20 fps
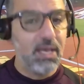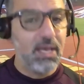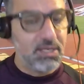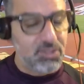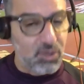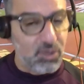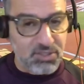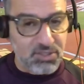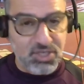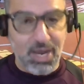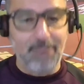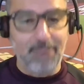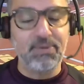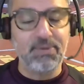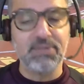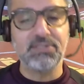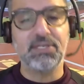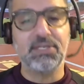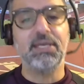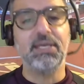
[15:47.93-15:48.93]
He's got
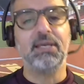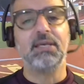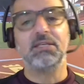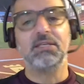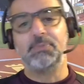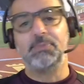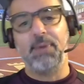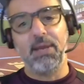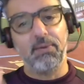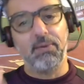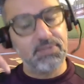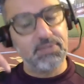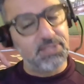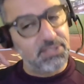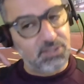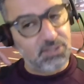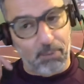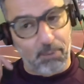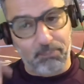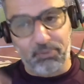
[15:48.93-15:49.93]
Champions League experience.
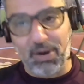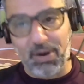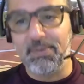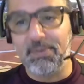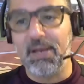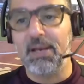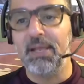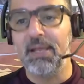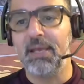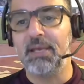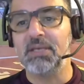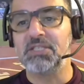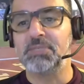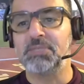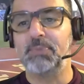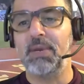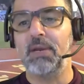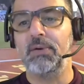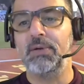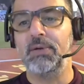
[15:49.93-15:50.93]
He's got Premier League
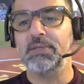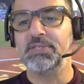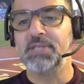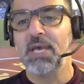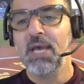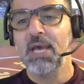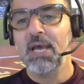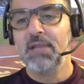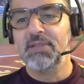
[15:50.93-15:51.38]
experience.